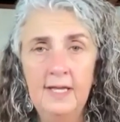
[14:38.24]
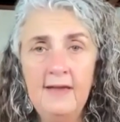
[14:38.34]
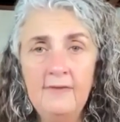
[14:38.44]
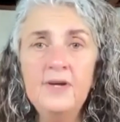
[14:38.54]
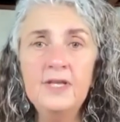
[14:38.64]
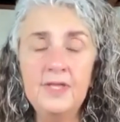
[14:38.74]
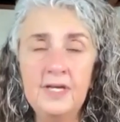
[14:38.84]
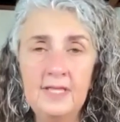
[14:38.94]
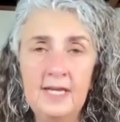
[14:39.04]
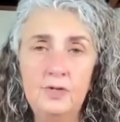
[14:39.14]

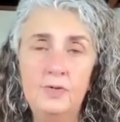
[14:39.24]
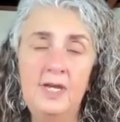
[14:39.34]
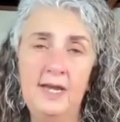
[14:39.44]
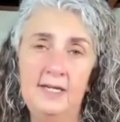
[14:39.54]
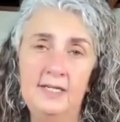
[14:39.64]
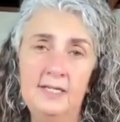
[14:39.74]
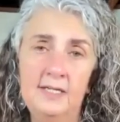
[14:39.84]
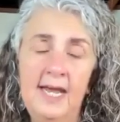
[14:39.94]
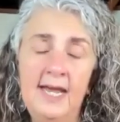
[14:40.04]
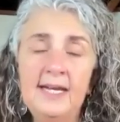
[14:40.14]
everything that you get,
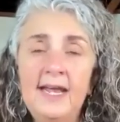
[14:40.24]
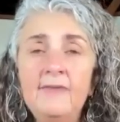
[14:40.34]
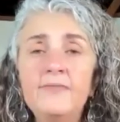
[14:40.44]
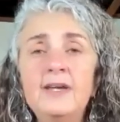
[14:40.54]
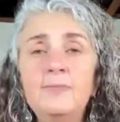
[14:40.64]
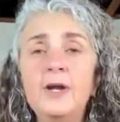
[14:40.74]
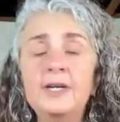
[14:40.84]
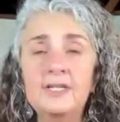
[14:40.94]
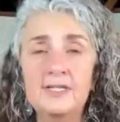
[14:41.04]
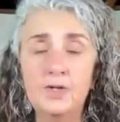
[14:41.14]
and
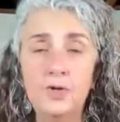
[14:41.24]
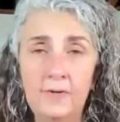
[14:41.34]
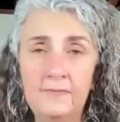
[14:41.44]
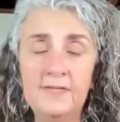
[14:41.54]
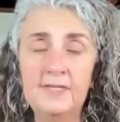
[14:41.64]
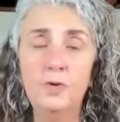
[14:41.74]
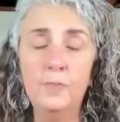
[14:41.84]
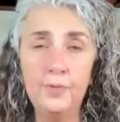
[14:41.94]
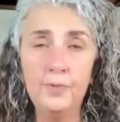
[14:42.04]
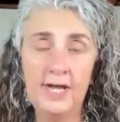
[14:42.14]
everyone deserves your
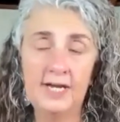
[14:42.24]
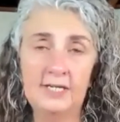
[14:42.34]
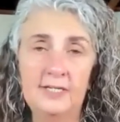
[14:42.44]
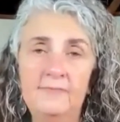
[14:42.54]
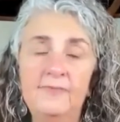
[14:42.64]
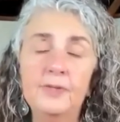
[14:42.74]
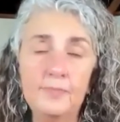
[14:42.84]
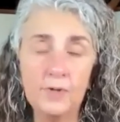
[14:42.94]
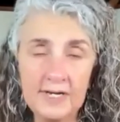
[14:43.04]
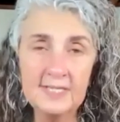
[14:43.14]
product for the
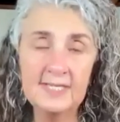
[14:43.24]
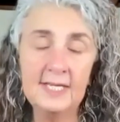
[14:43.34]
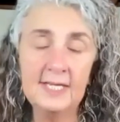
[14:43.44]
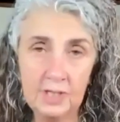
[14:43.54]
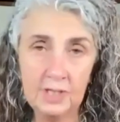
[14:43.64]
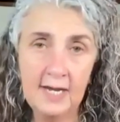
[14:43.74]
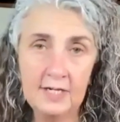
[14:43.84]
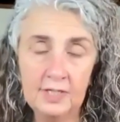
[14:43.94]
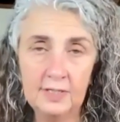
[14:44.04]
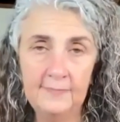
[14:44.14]
price that you
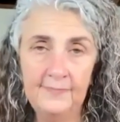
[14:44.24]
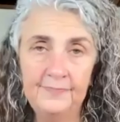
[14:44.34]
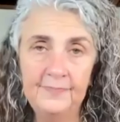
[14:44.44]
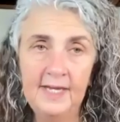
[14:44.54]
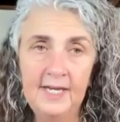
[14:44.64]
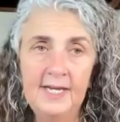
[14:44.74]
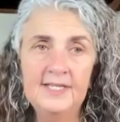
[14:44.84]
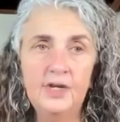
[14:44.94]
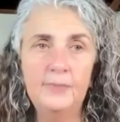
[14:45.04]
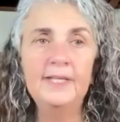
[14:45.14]
charge.
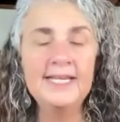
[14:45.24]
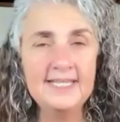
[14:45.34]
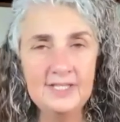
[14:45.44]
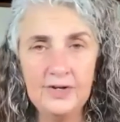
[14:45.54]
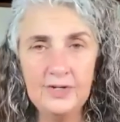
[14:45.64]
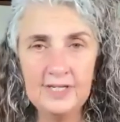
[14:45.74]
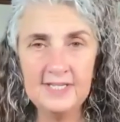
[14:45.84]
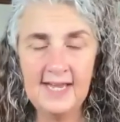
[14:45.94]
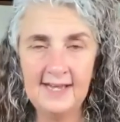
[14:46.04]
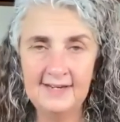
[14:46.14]
So please don't
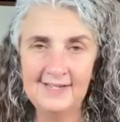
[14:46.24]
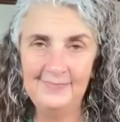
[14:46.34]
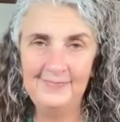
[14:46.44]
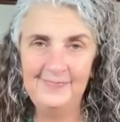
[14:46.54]
discount.